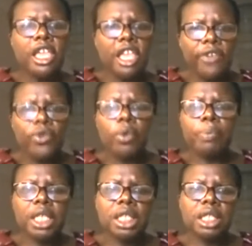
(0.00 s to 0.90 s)
If your
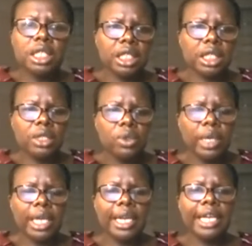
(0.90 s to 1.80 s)
patient is
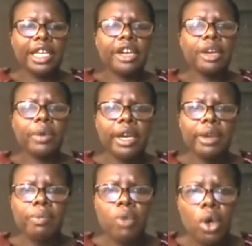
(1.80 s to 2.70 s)
looking like they are
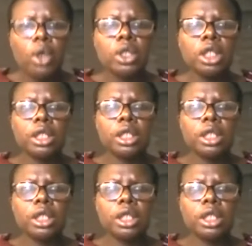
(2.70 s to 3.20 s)
requiring more oxygen,